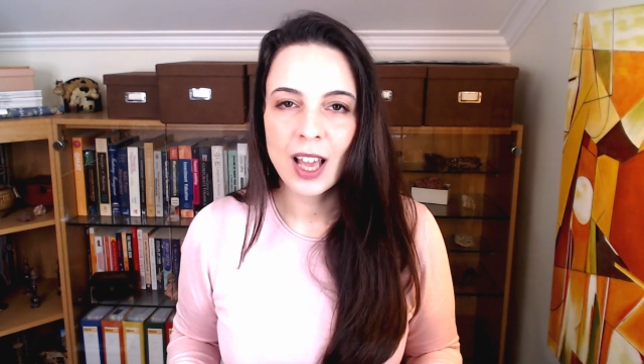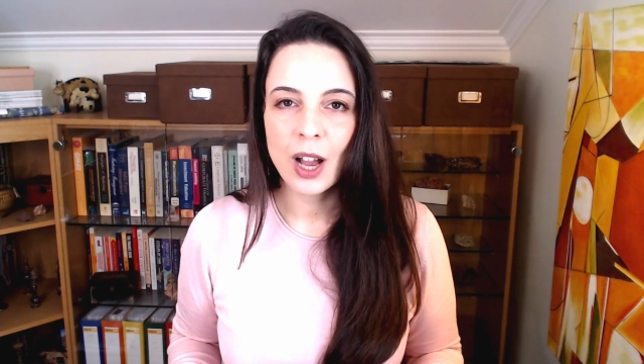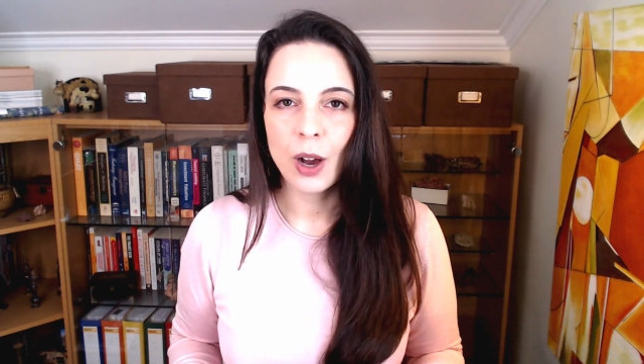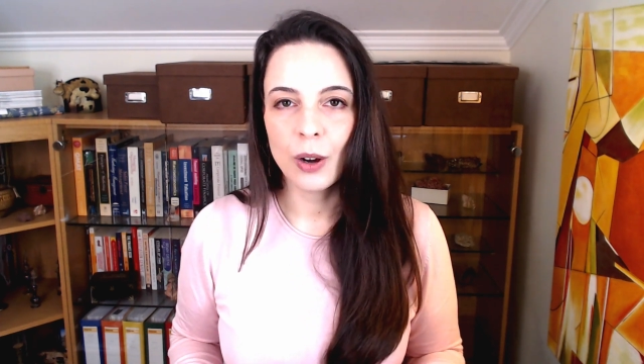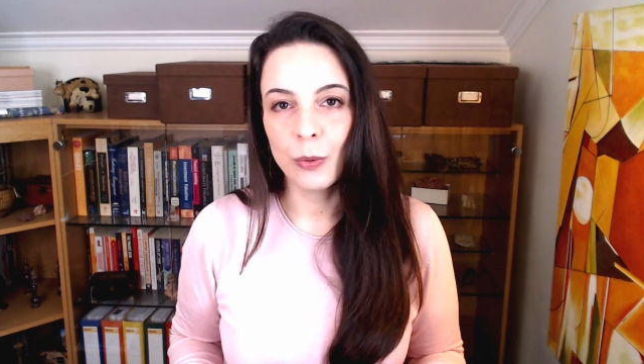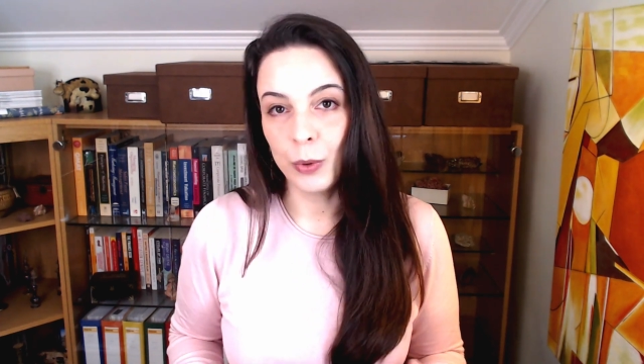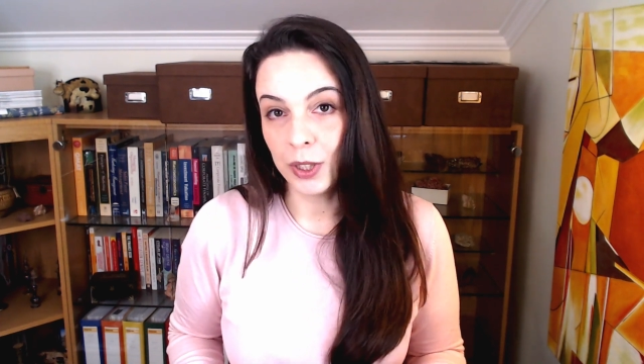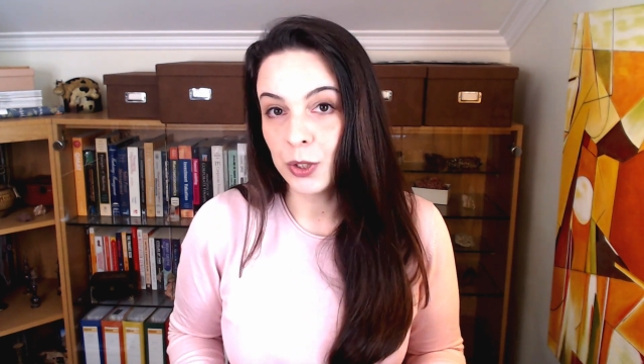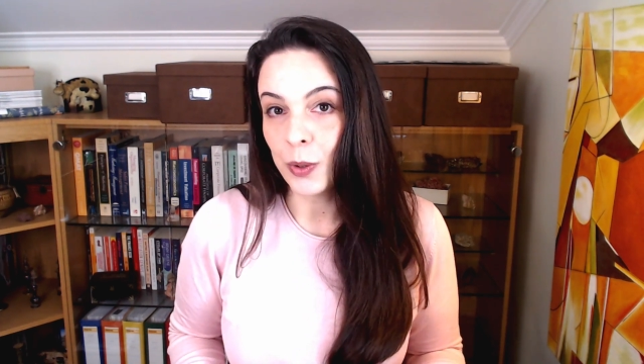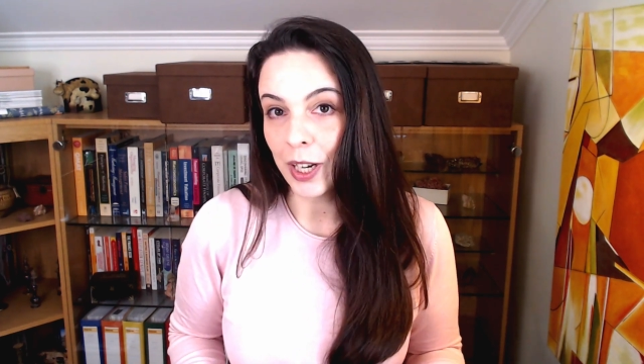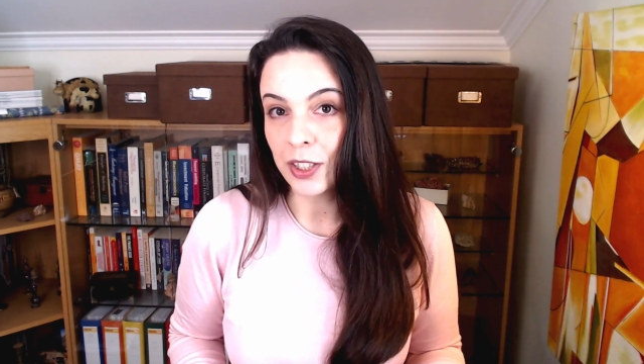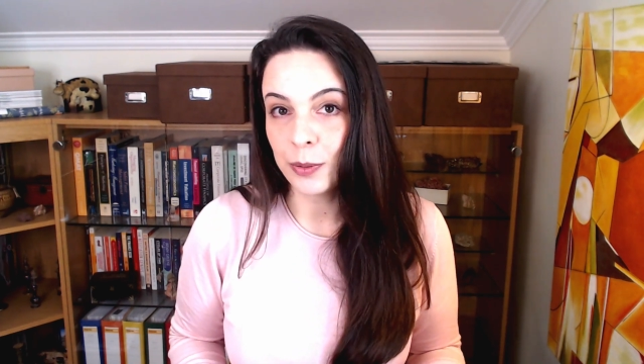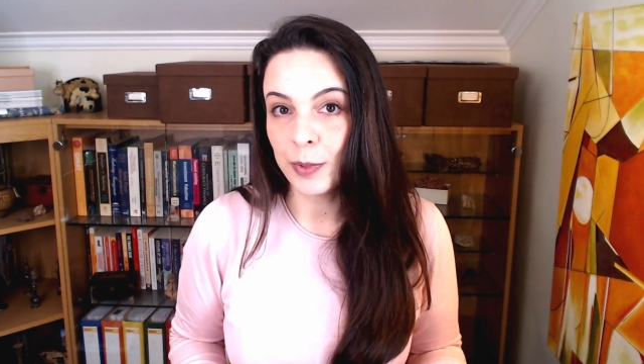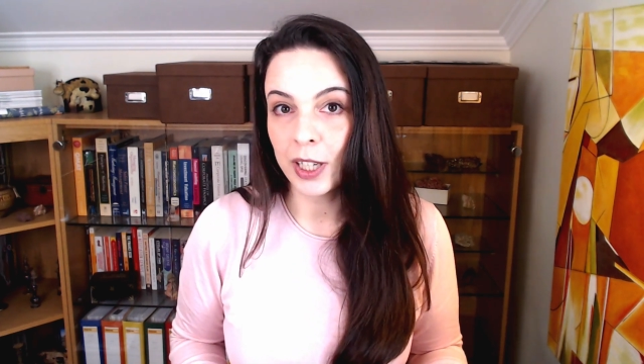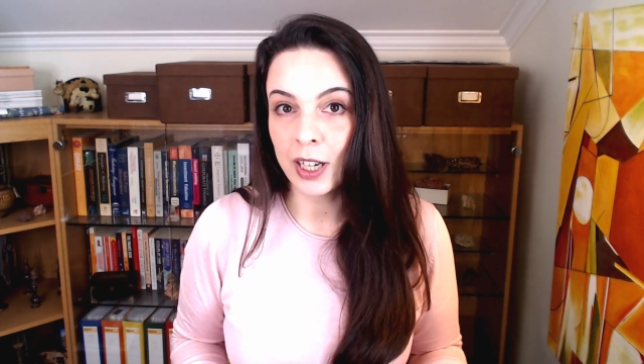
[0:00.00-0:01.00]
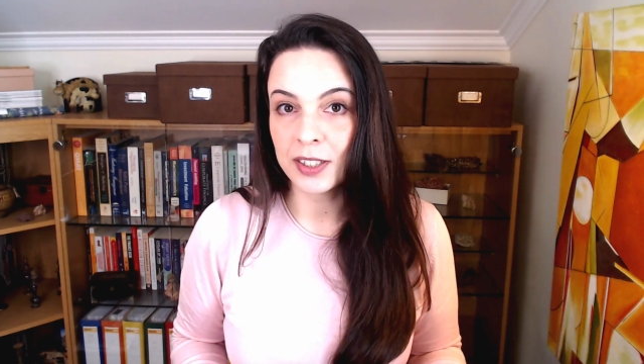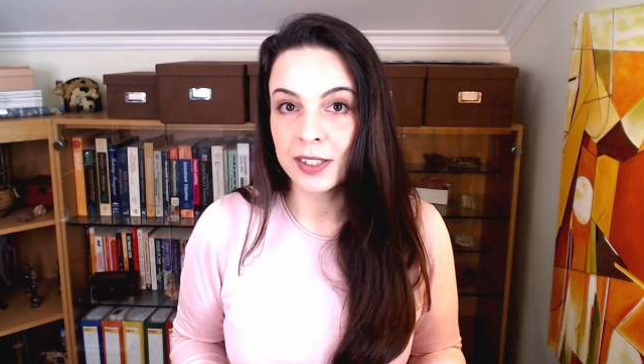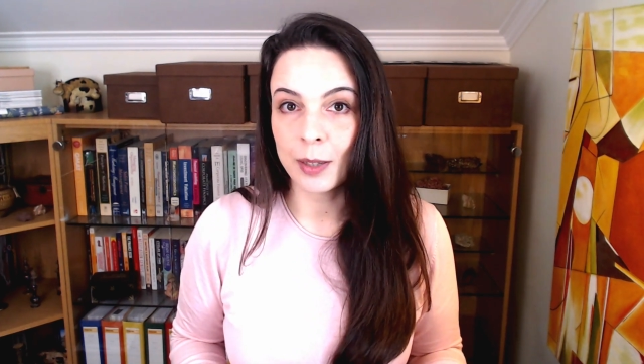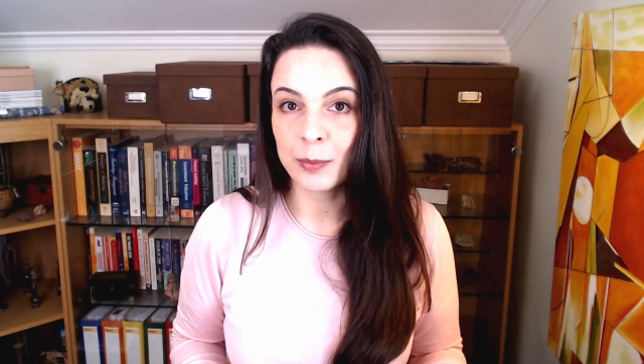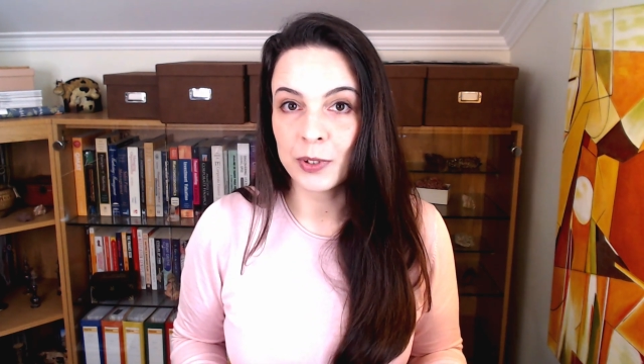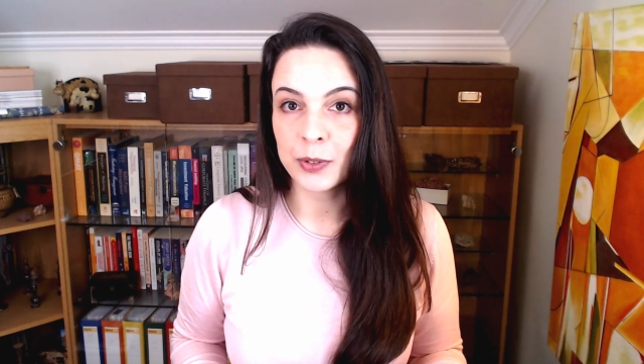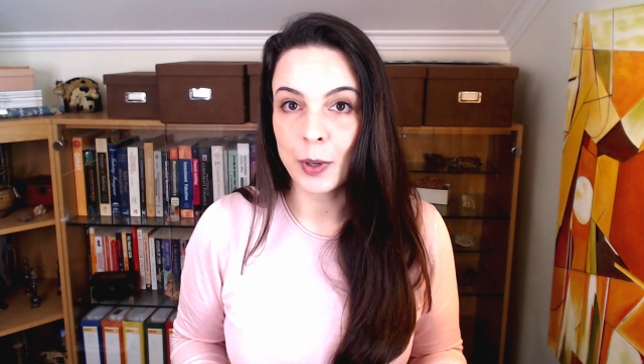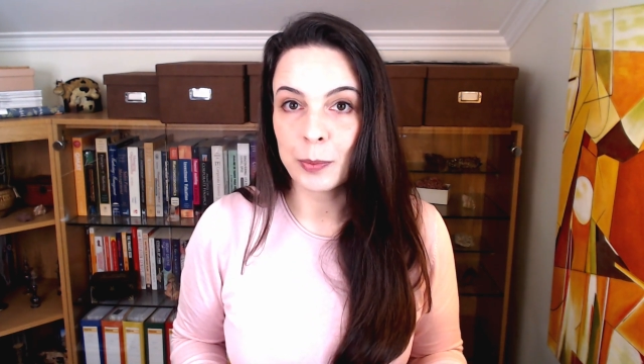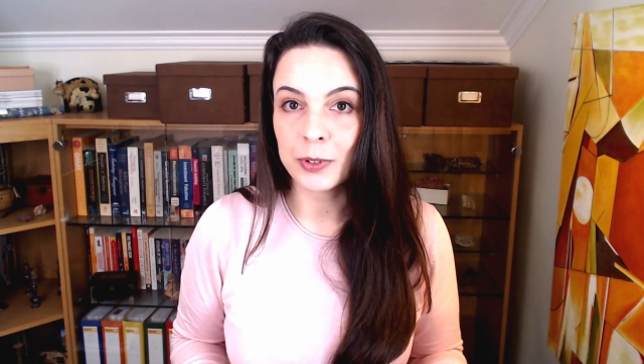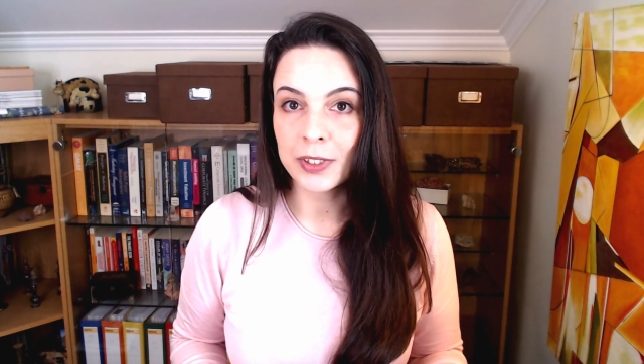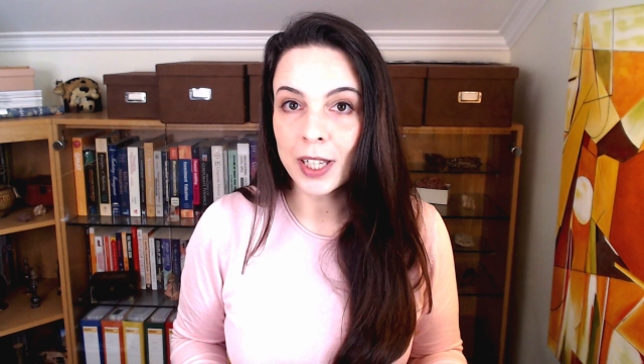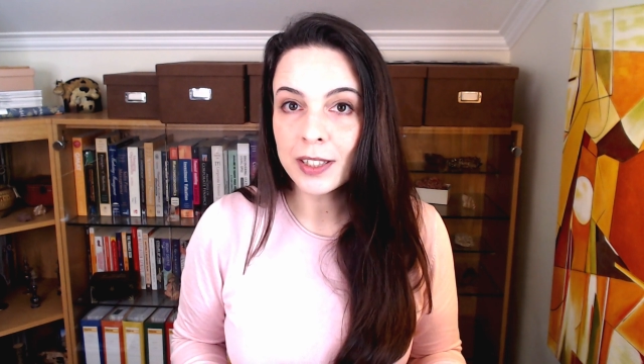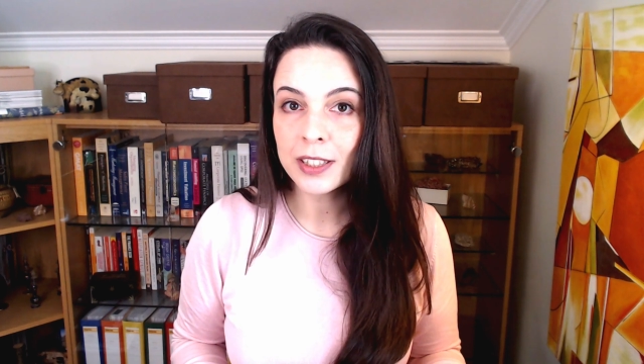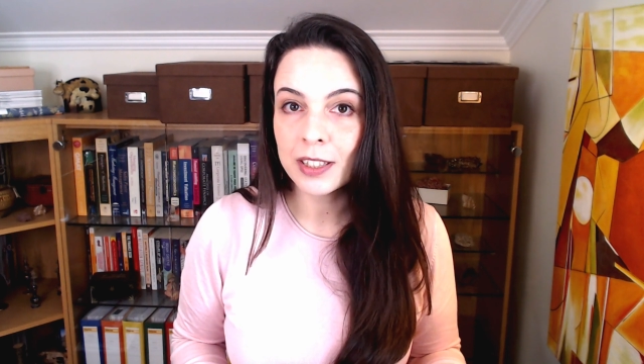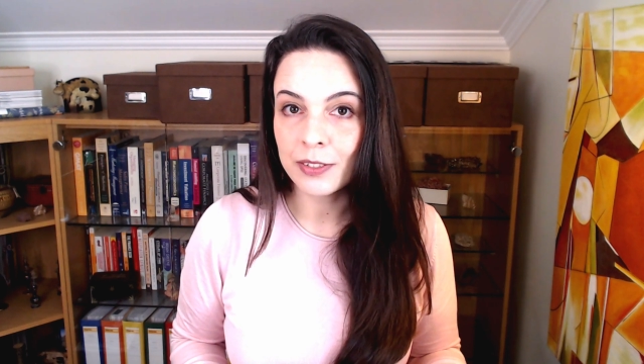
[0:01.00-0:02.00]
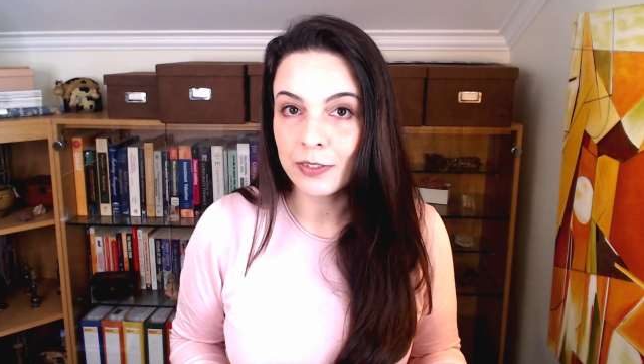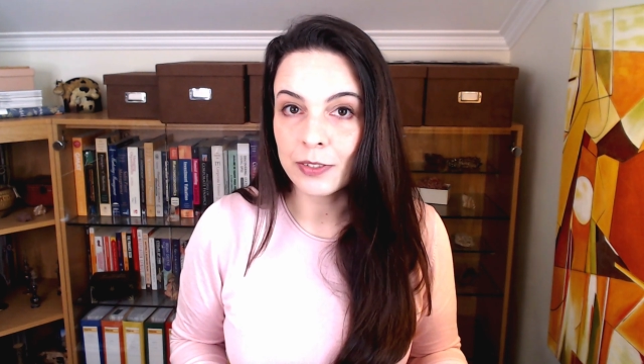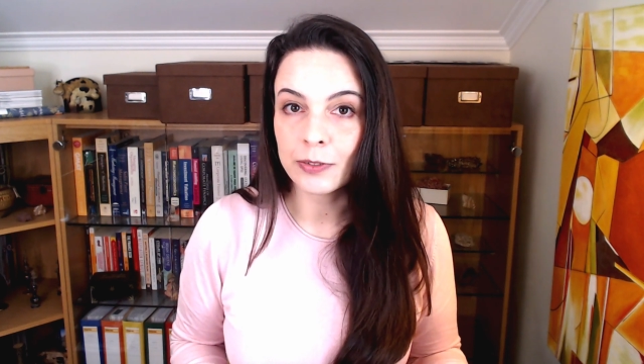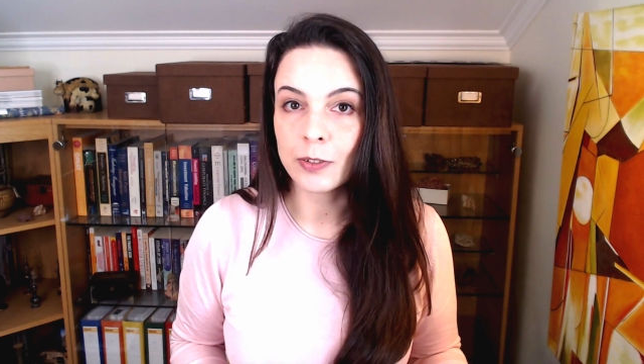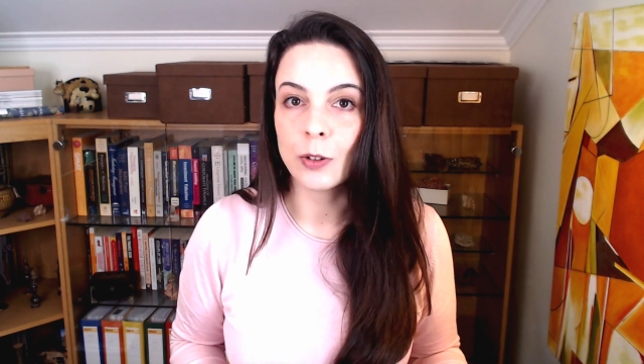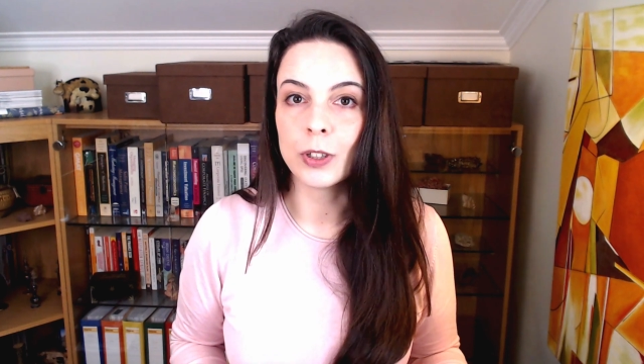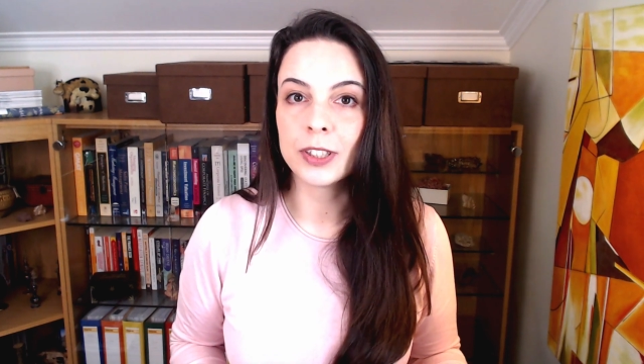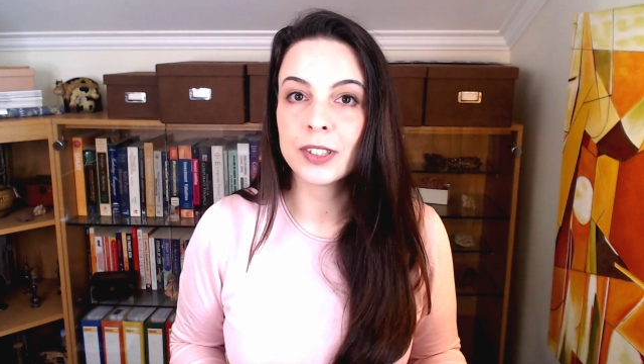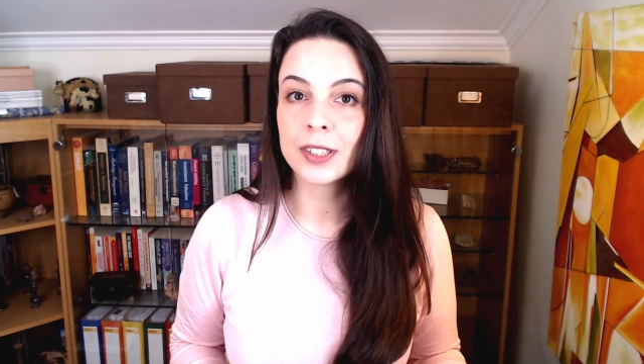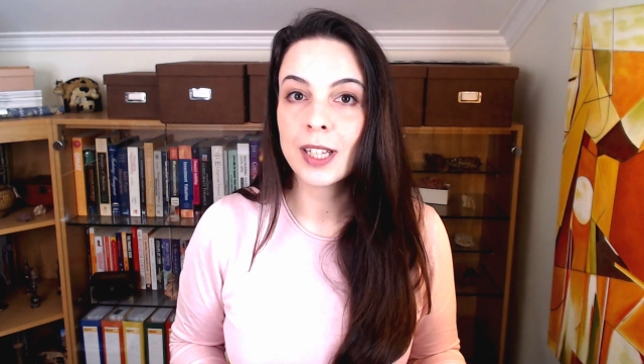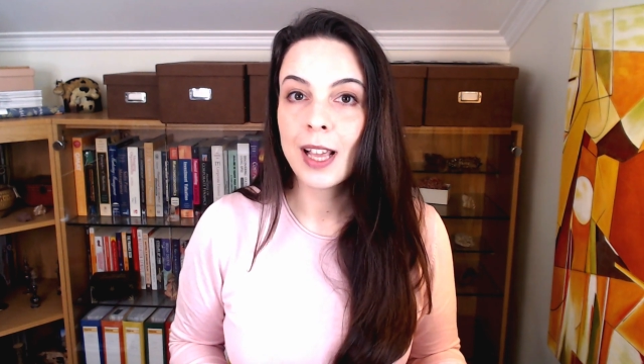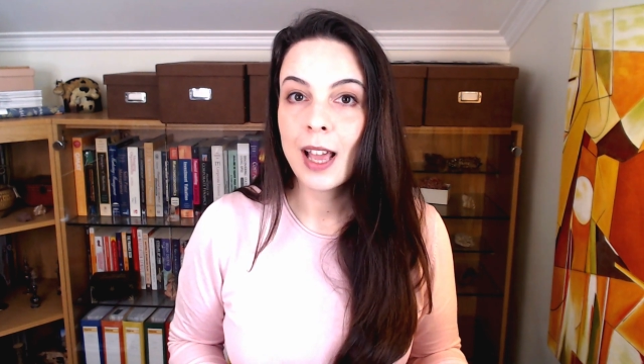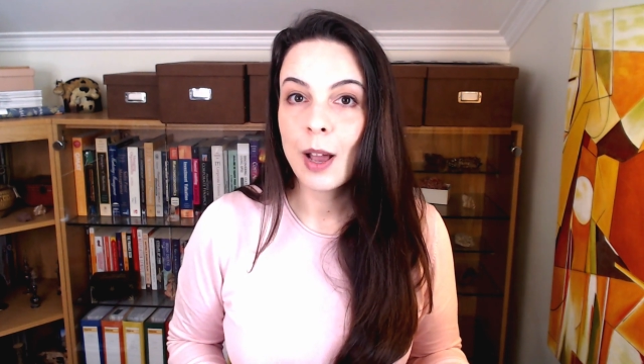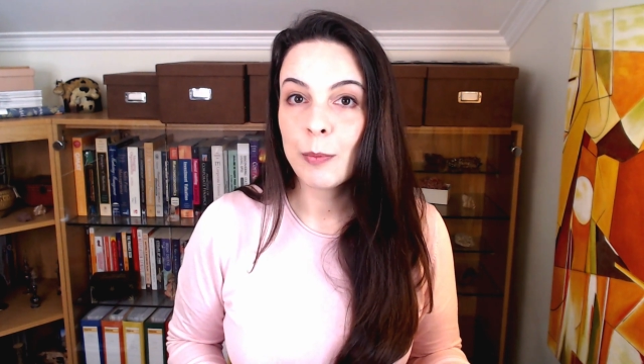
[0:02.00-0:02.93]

We try to make our samples representative, of course,